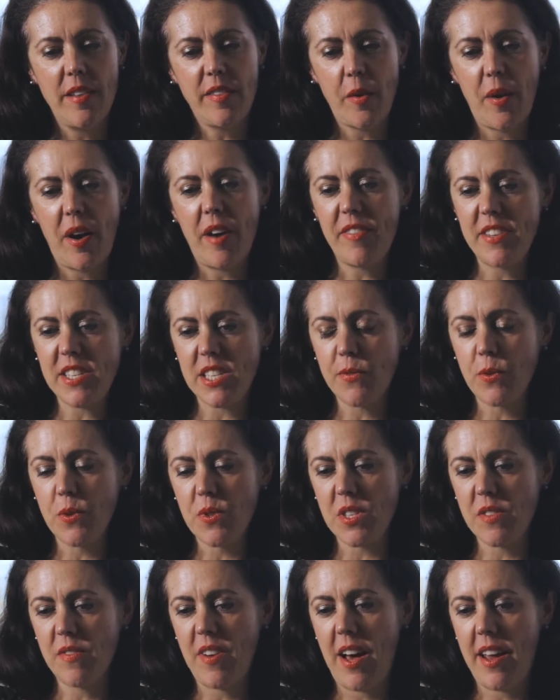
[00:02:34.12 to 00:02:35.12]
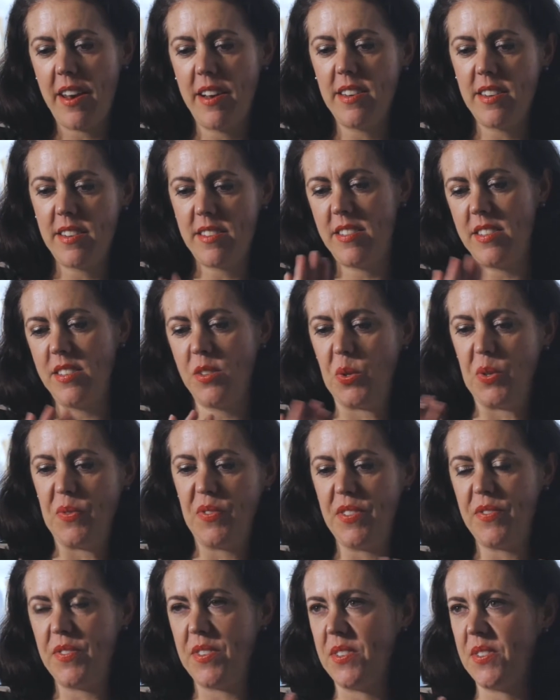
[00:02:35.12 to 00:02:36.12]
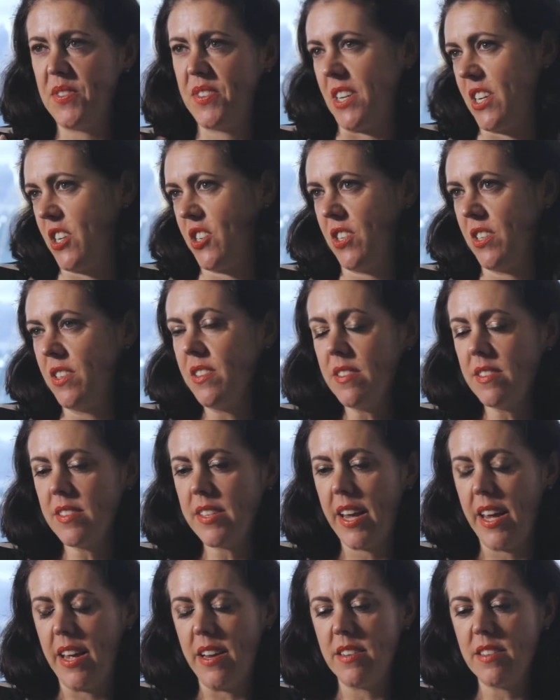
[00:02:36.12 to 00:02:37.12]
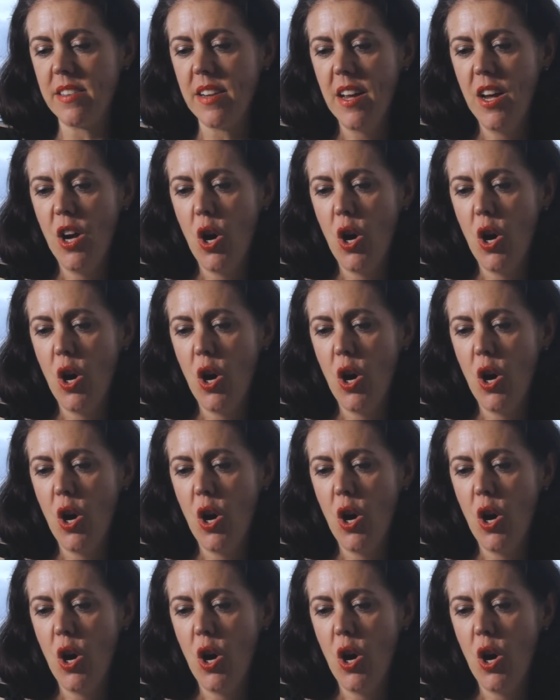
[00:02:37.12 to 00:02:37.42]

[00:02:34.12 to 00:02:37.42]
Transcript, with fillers: so our festival's divided into sort of different sections, and